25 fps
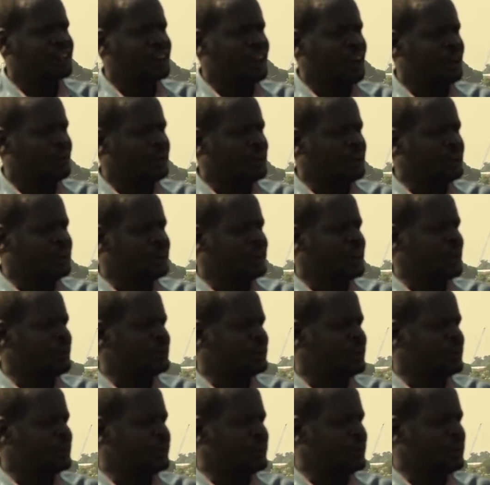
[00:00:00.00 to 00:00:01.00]
And when you come
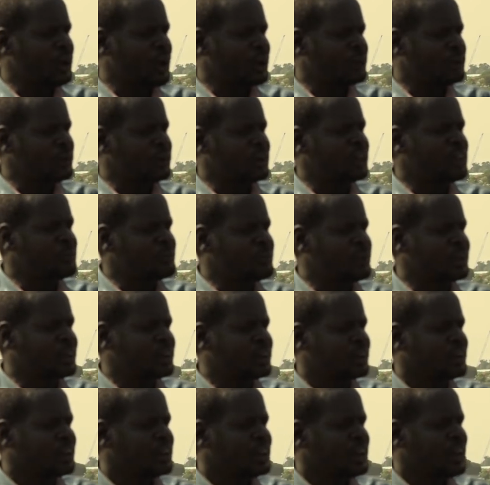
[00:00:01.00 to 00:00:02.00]
here, people are doing this bridge
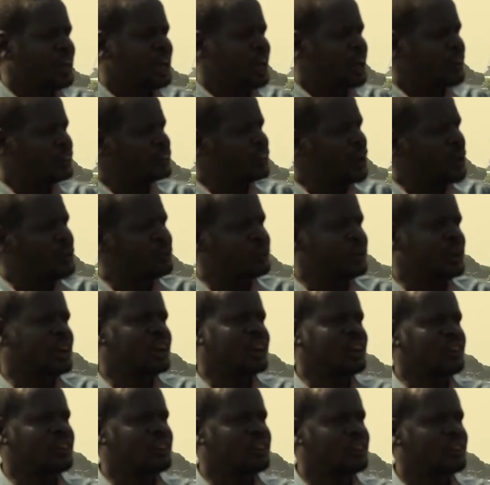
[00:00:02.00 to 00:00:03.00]
as South
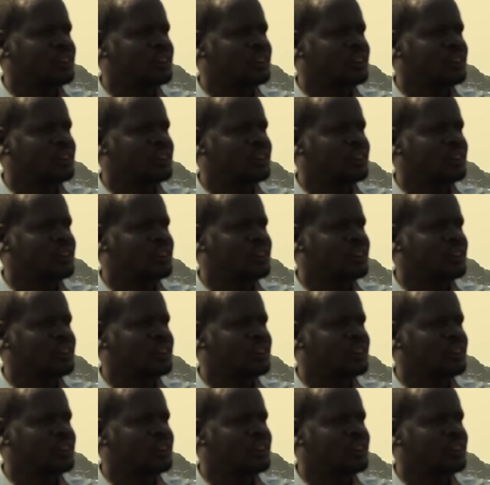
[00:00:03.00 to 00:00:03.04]
Sudanese.